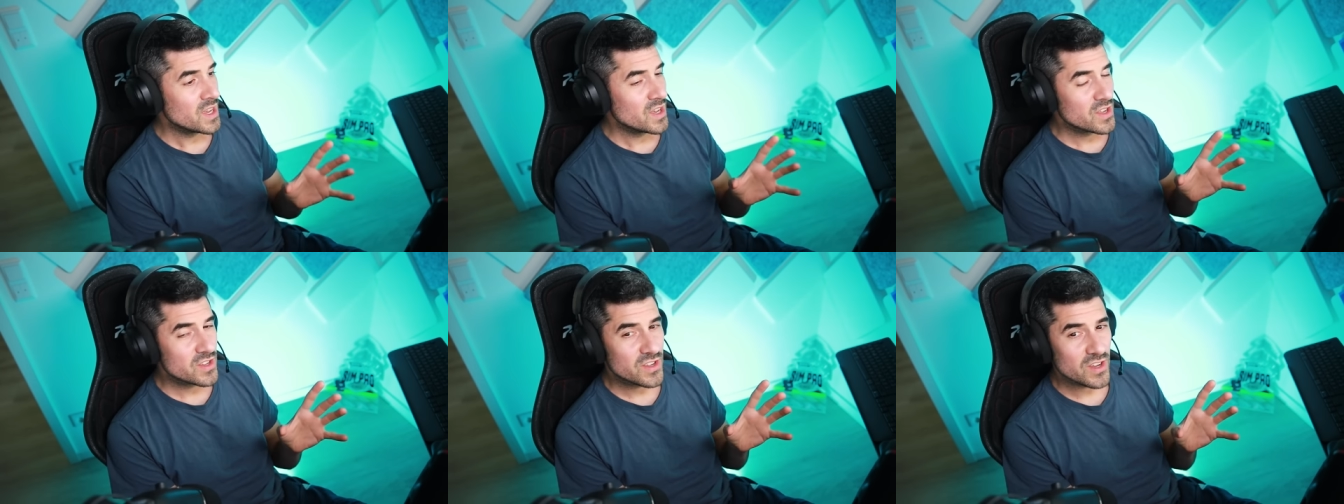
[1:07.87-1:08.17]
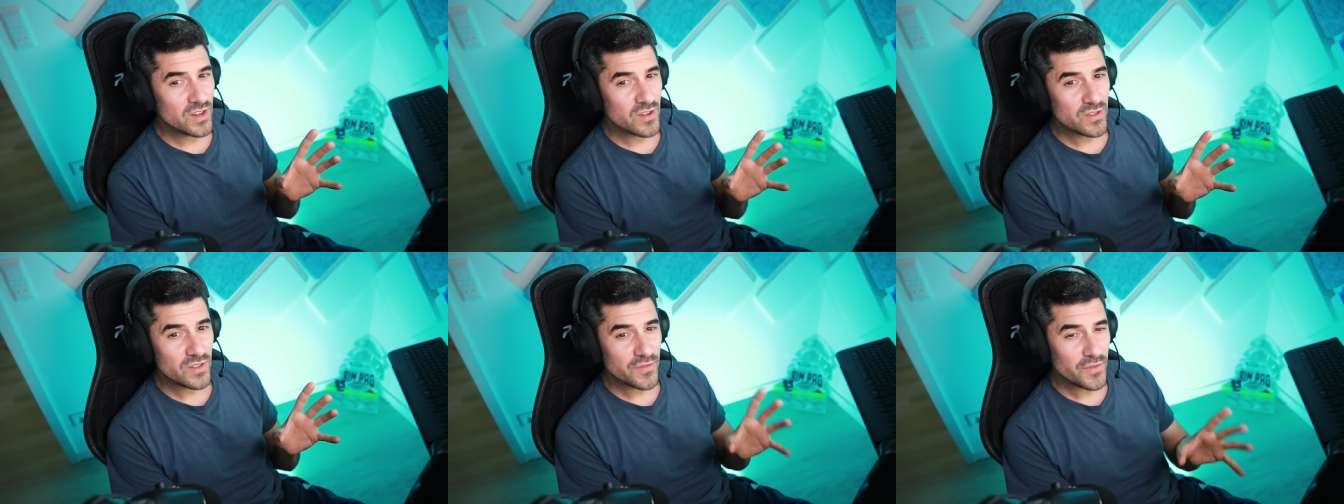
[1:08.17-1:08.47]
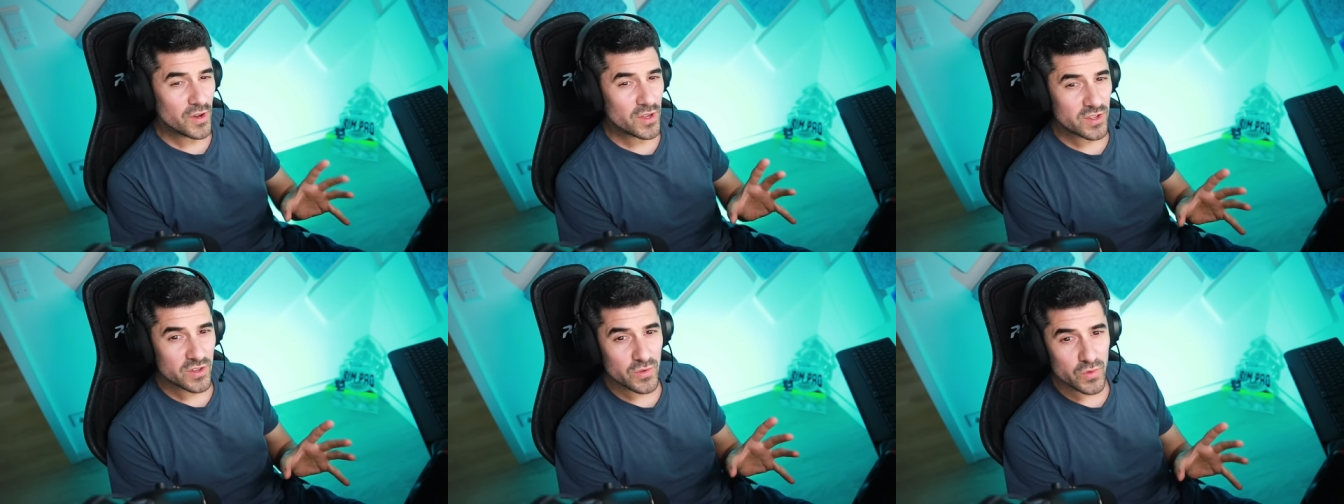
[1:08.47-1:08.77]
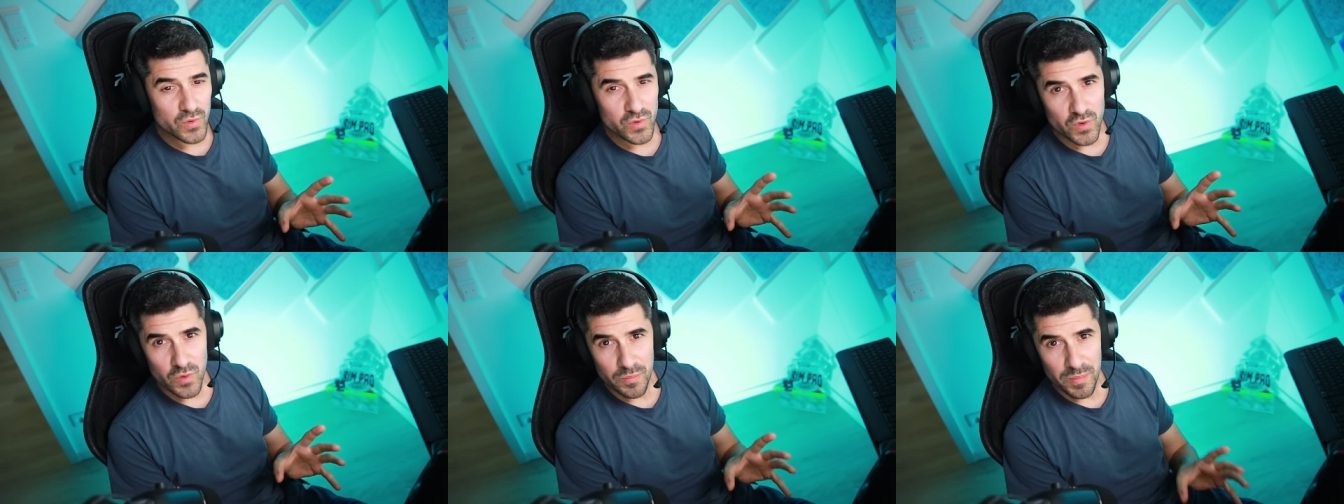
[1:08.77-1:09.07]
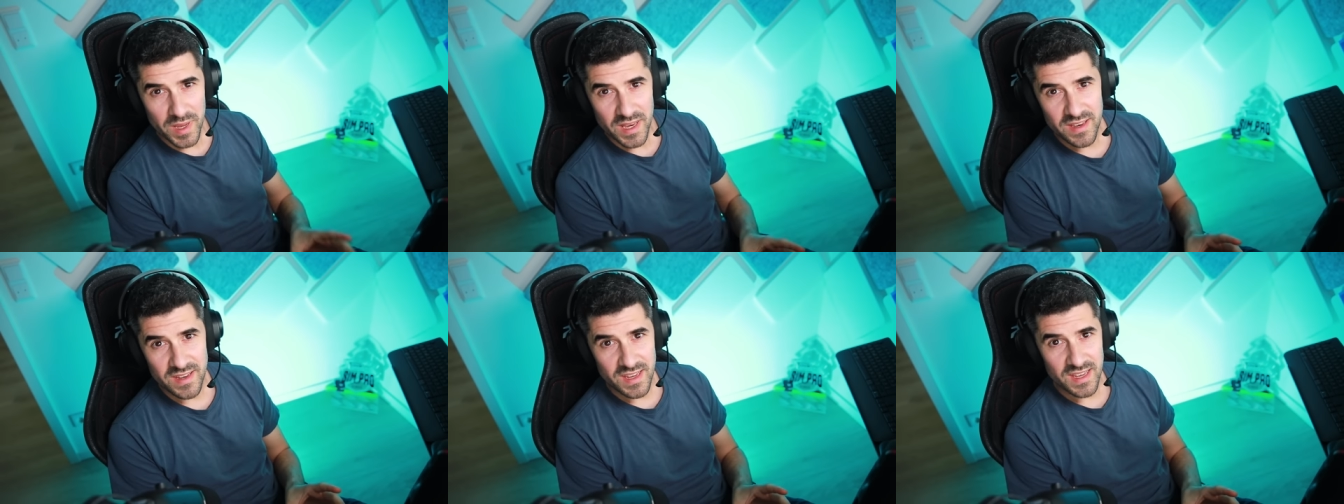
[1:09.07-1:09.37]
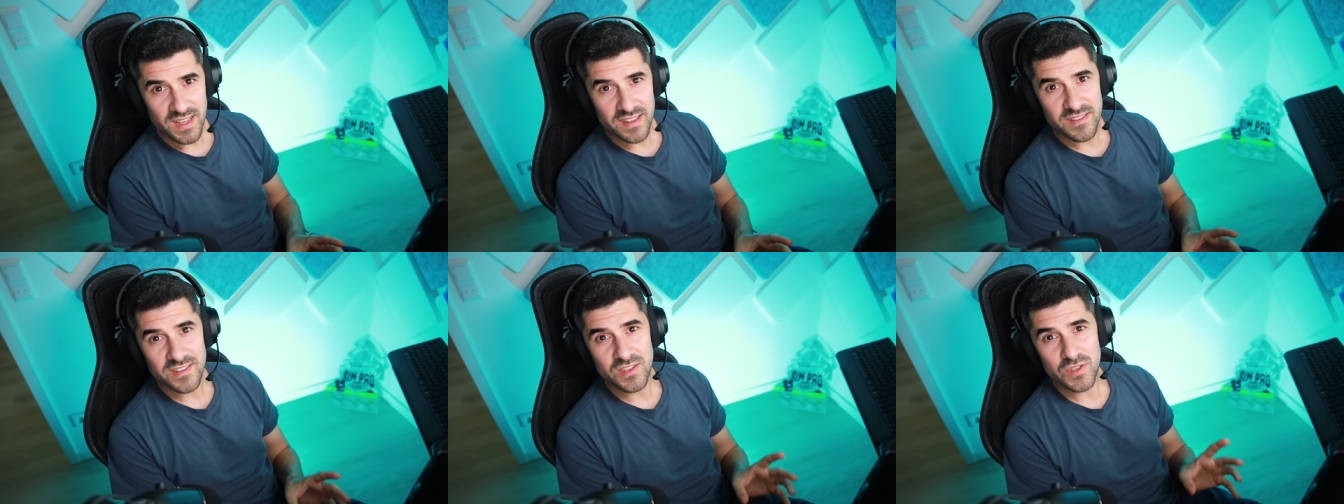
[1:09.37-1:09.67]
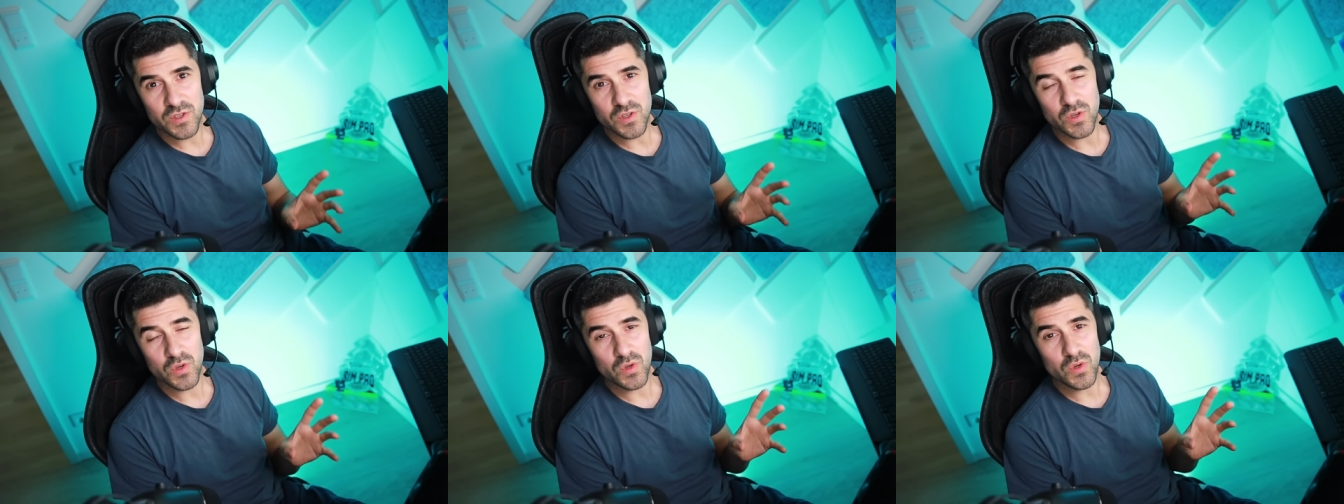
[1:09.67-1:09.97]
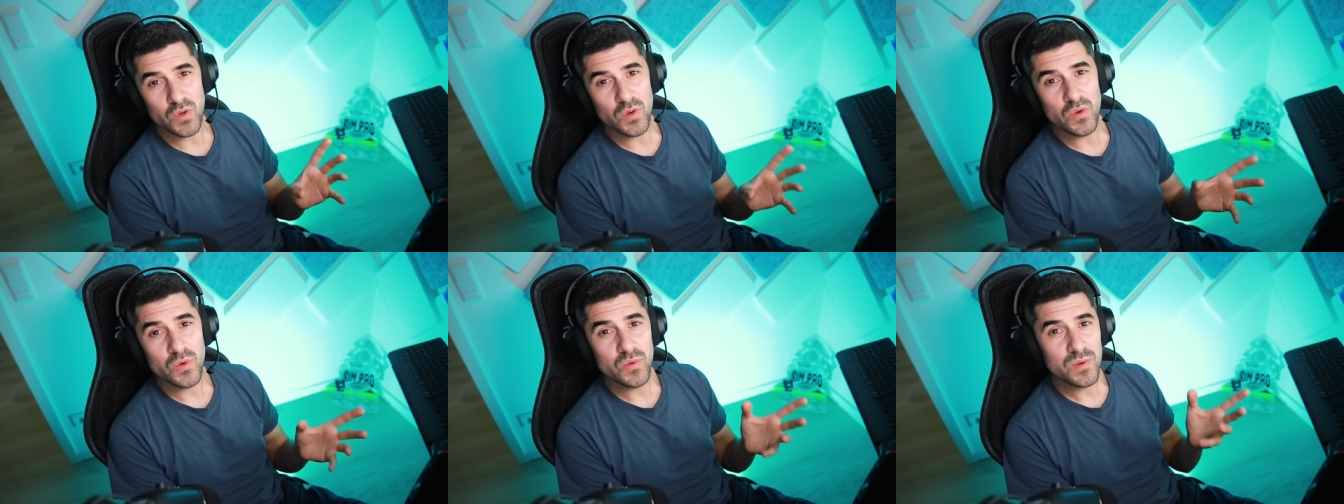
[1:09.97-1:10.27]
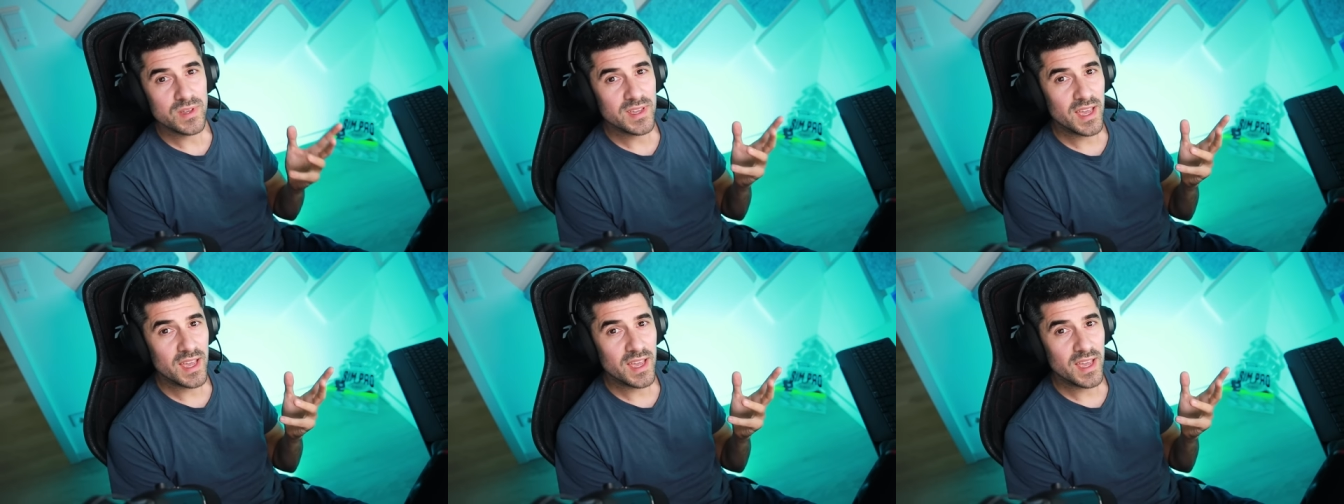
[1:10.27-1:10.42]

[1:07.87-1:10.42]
So the first crucial bit is to